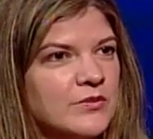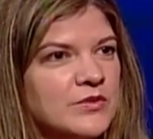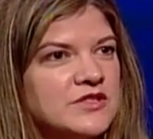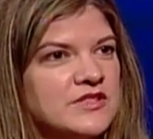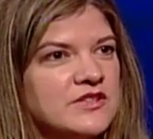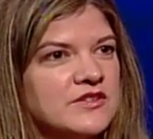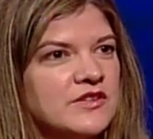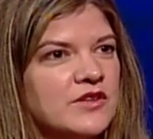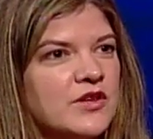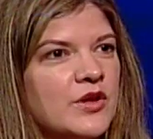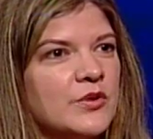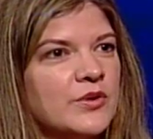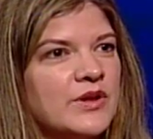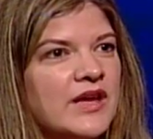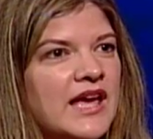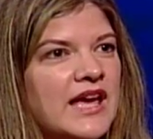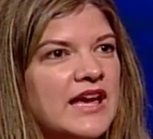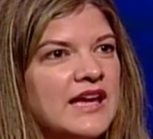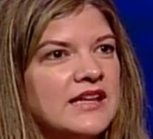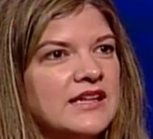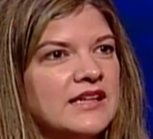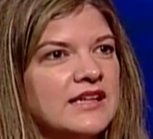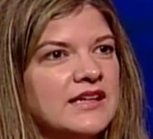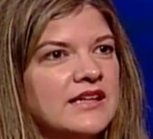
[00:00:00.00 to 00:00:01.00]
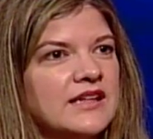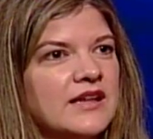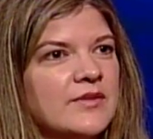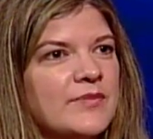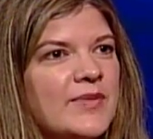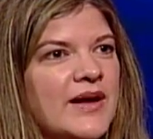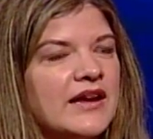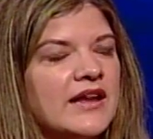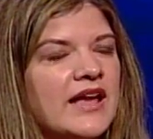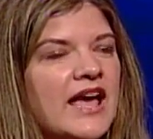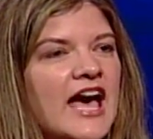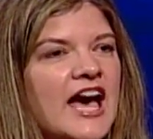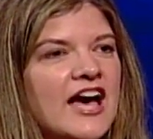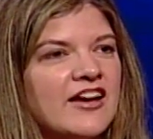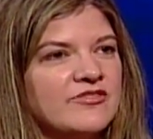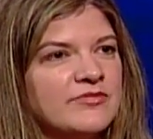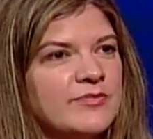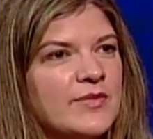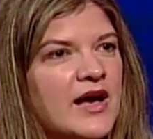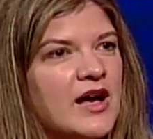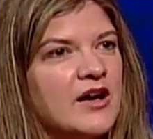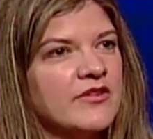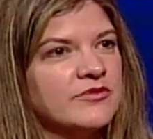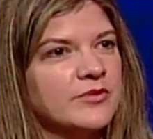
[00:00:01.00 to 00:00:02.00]
which is located about a half
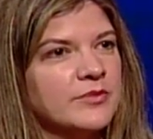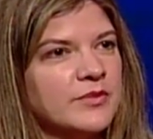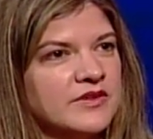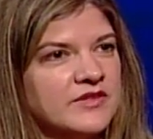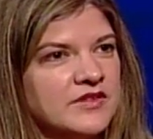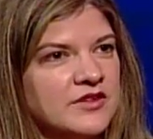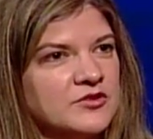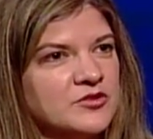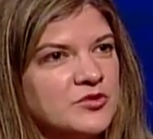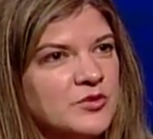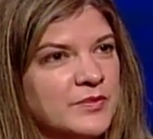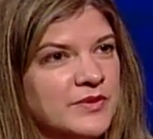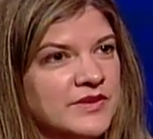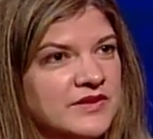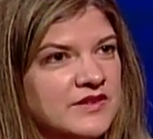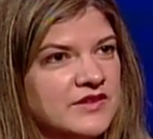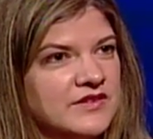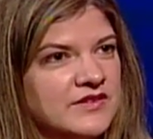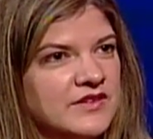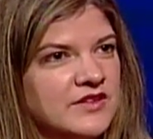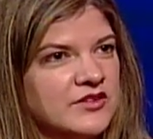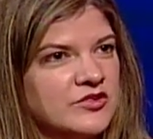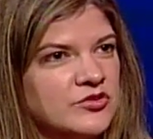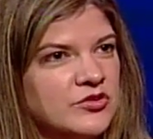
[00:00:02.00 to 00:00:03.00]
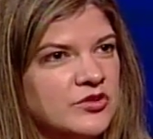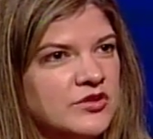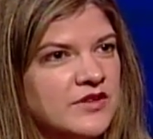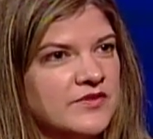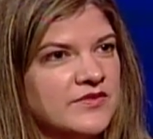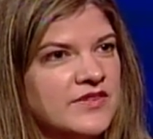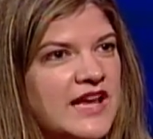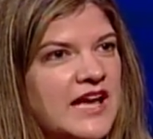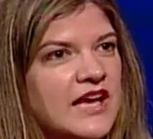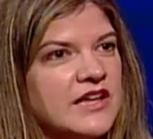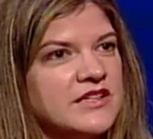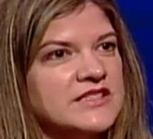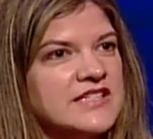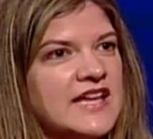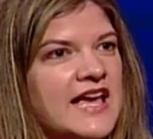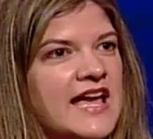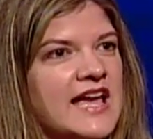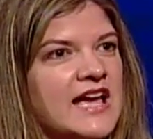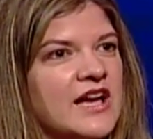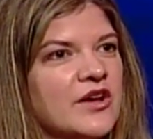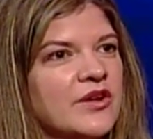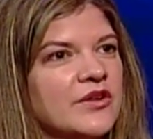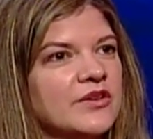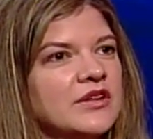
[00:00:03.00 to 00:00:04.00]
mile from the Central Business District of
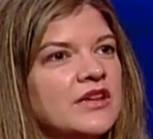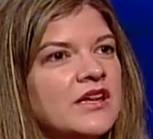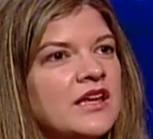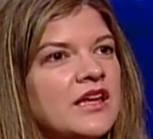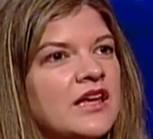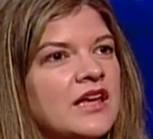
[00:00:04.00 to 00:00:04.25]
downtown